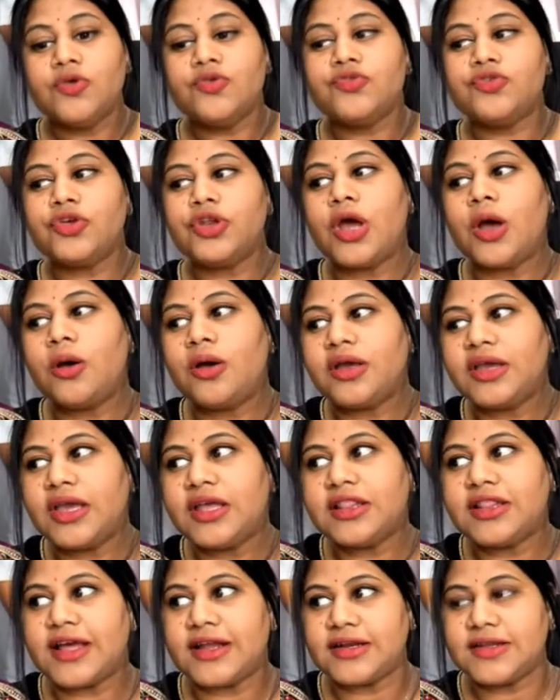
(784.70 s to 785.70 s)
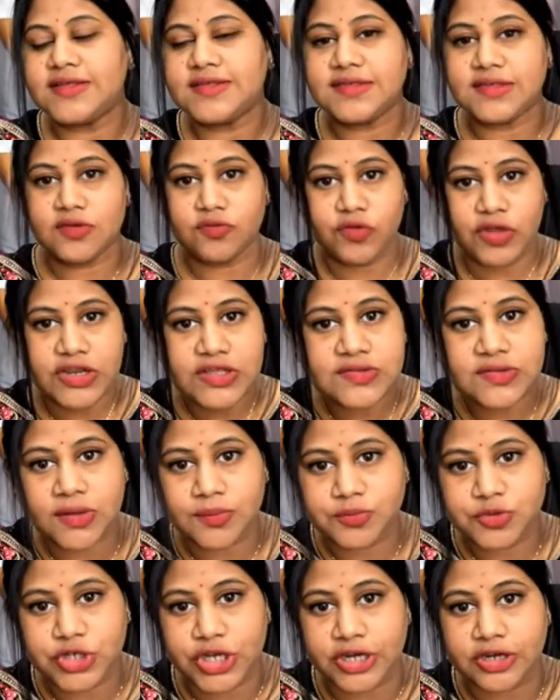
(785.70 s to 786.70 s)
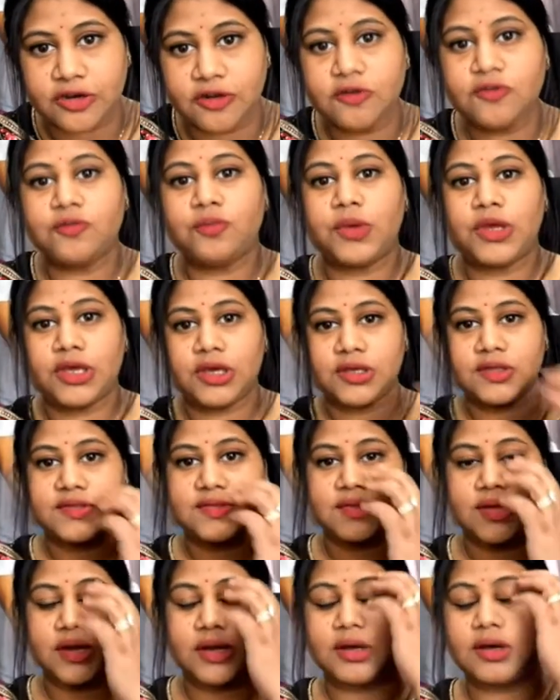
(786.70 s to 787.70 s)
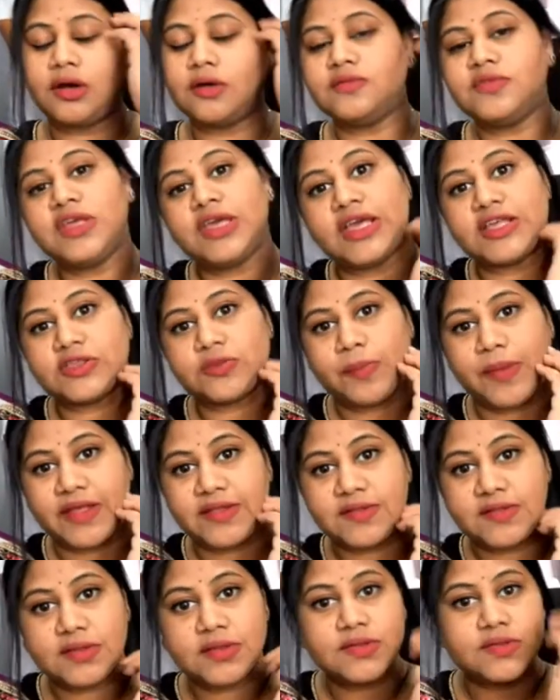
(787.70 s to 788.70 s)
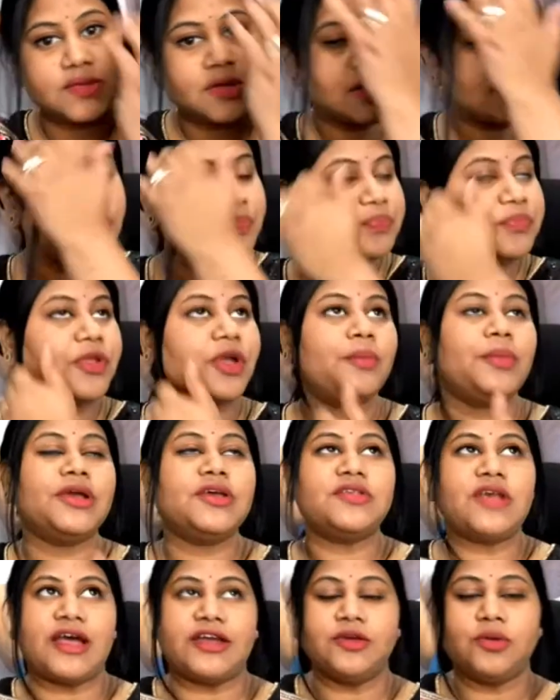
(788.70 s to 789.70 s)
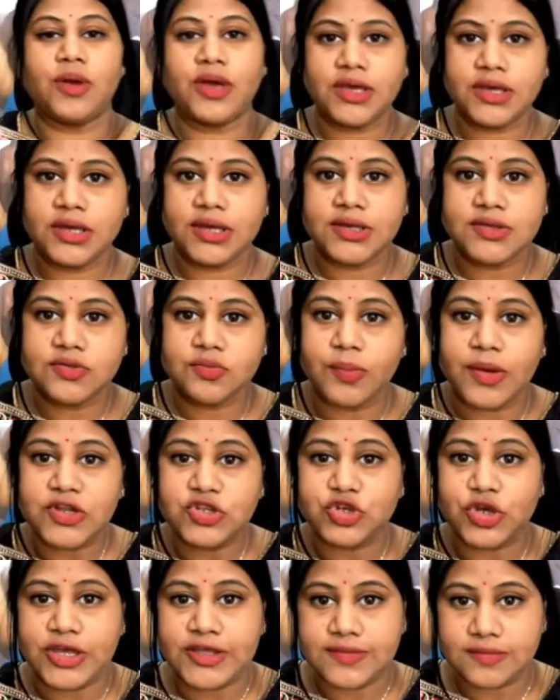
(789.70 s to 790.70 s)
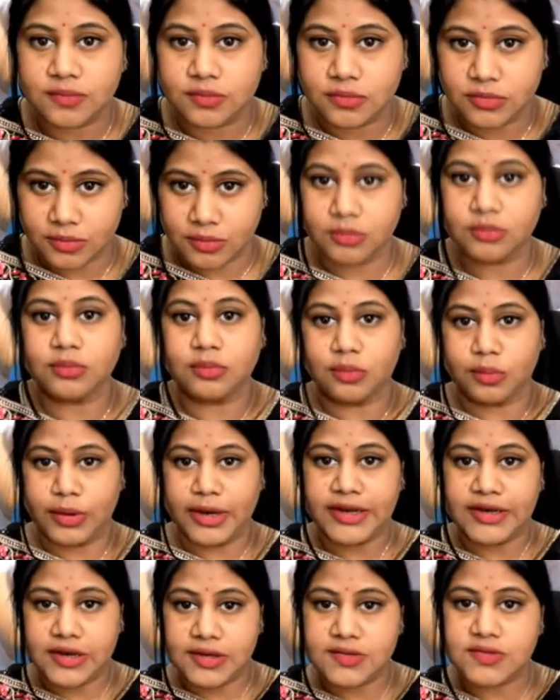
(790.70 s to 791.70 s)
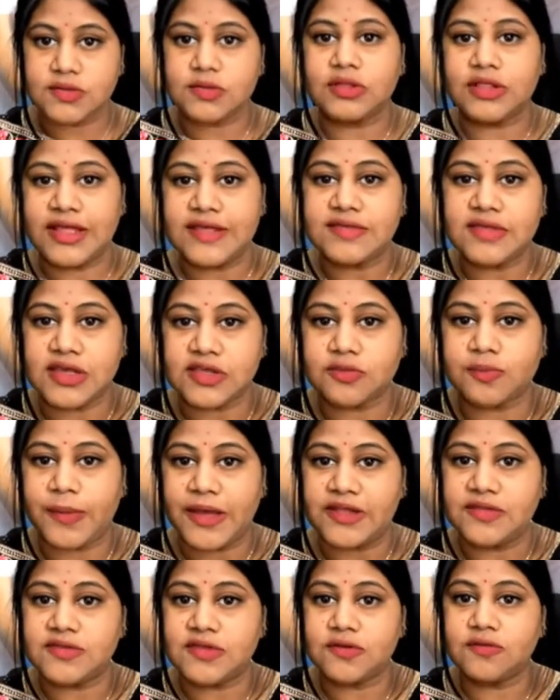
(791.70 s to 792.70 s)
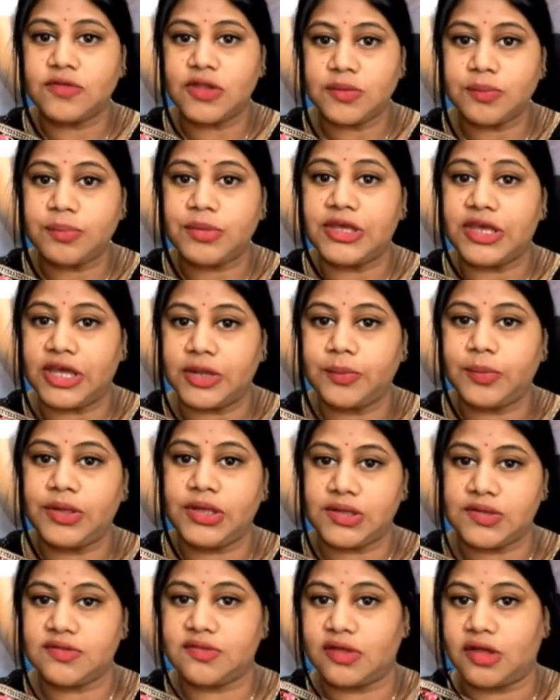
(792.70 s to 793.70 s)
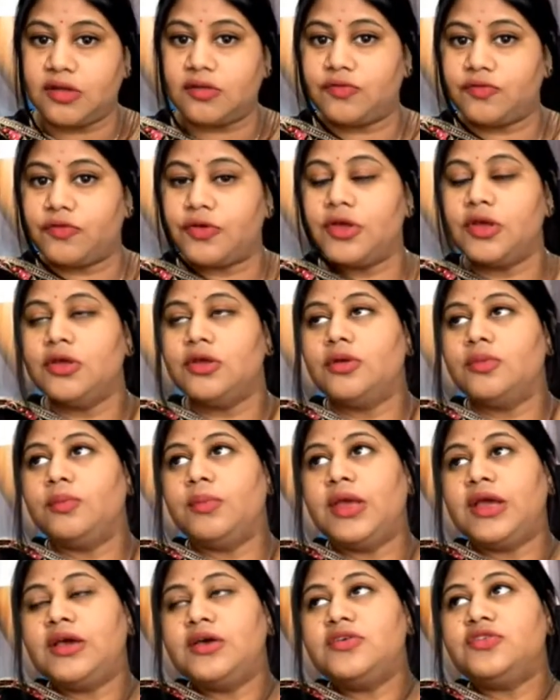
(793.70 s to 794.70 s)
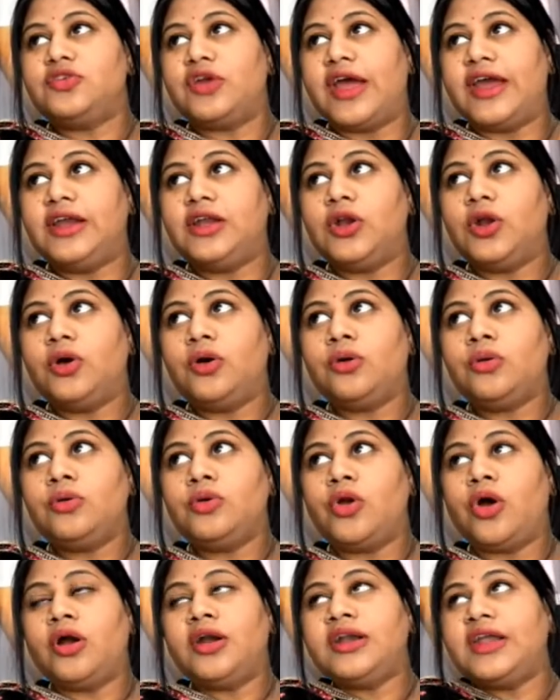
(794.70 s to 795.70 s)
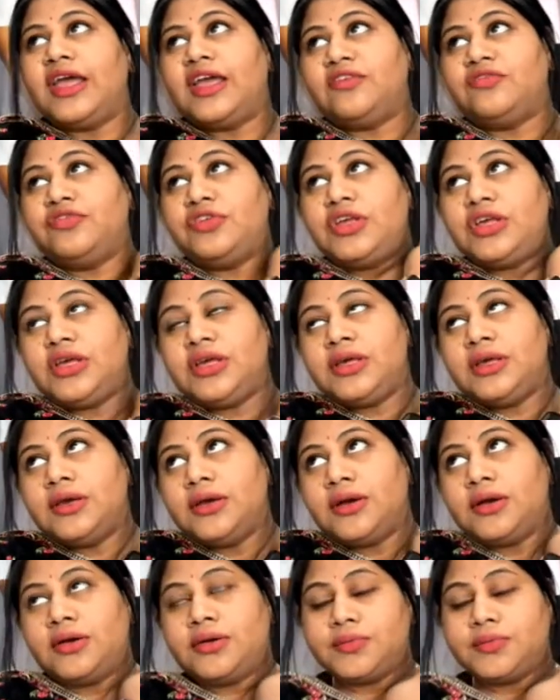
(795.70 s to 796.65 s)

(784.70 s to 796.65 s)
So now again, that is very subjective because of the expenses. Because IUI is it is less expensive than PRP itself. Because right now, not every